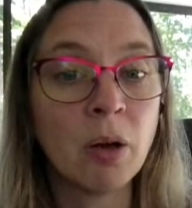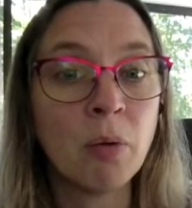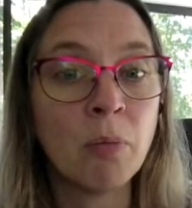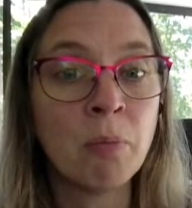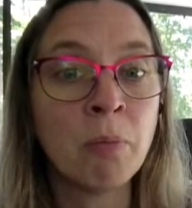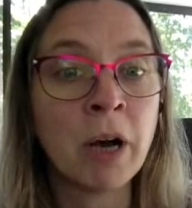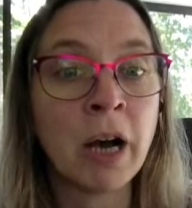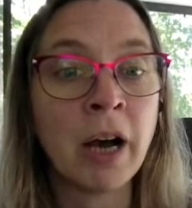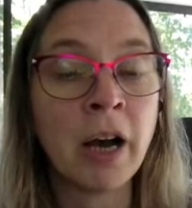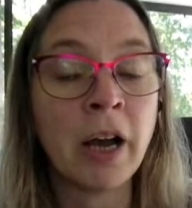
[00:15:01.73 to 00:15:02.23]

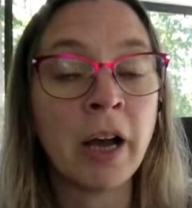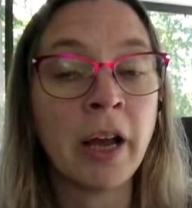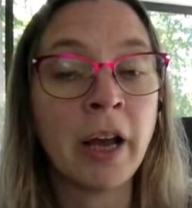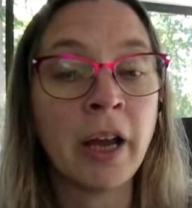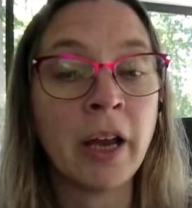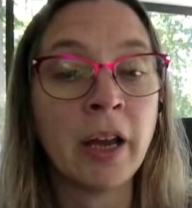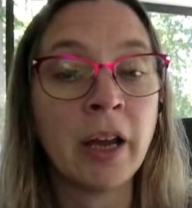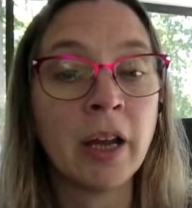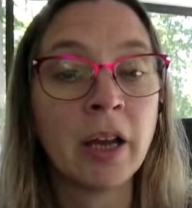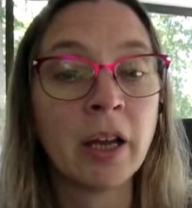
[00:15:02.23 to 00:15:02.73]

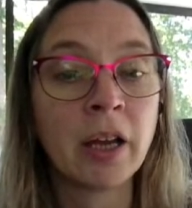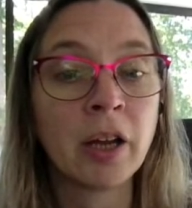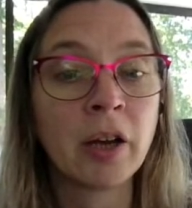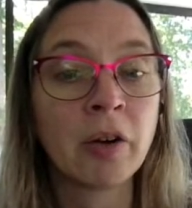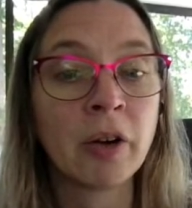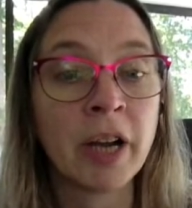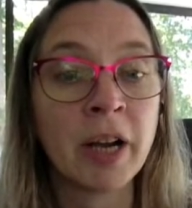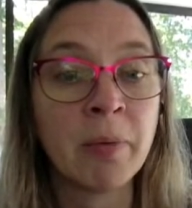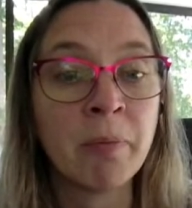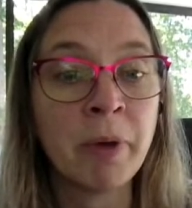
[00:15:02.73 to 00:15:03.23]
My
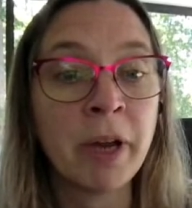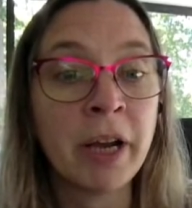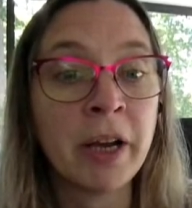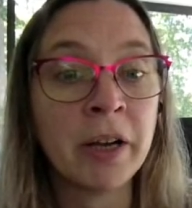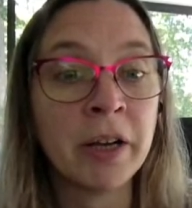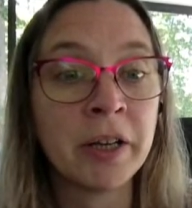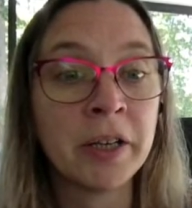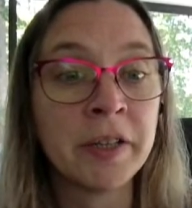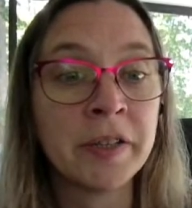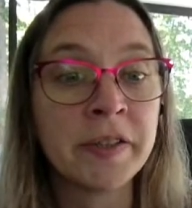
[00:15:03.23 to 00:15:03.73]

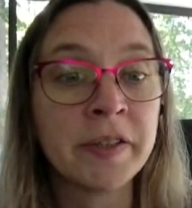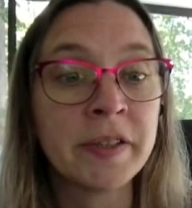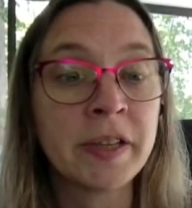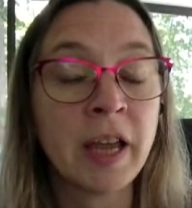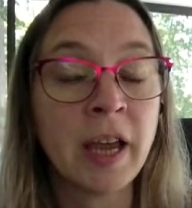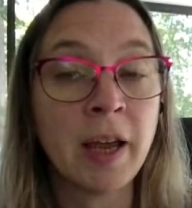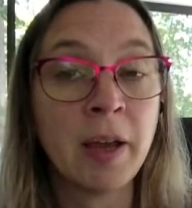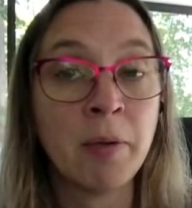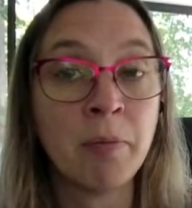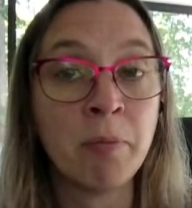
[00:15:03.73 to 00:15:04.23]
grandparents
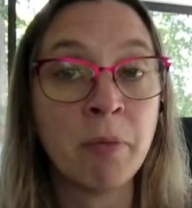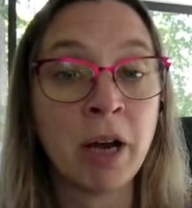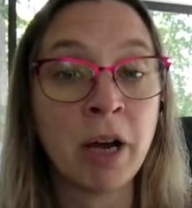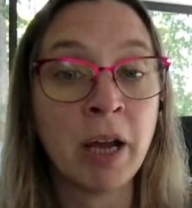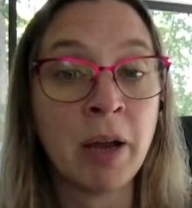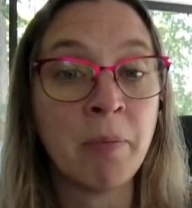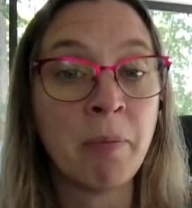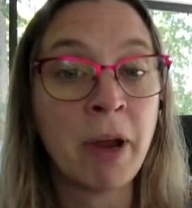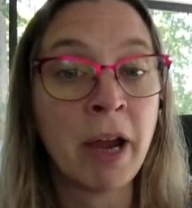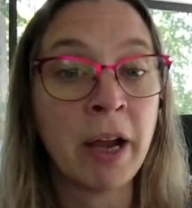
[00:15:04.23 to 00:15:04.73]
and
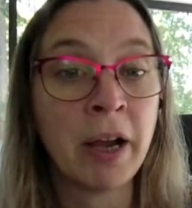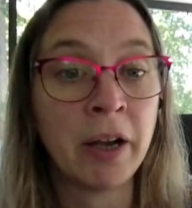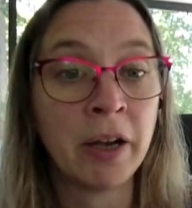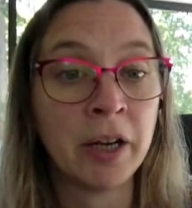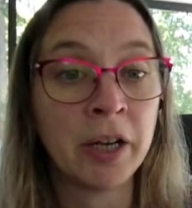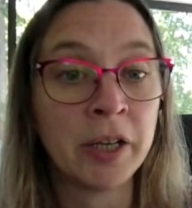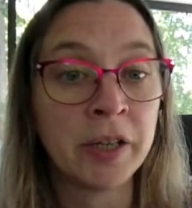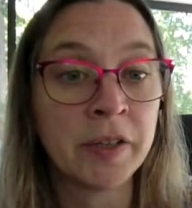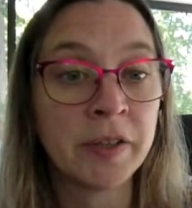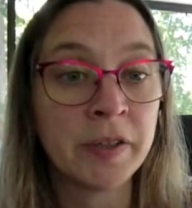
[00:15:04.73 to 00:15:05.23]
my
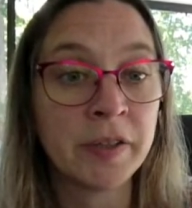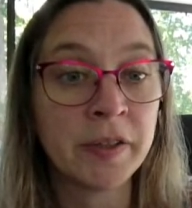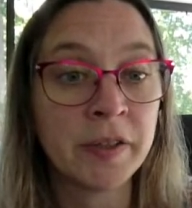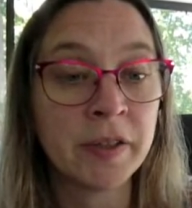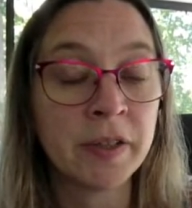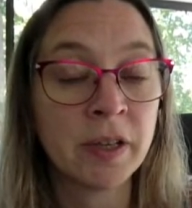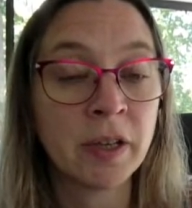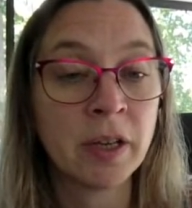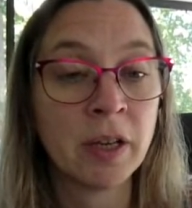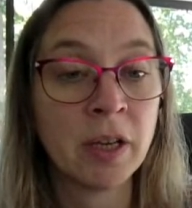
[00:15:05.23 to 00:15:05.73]
parents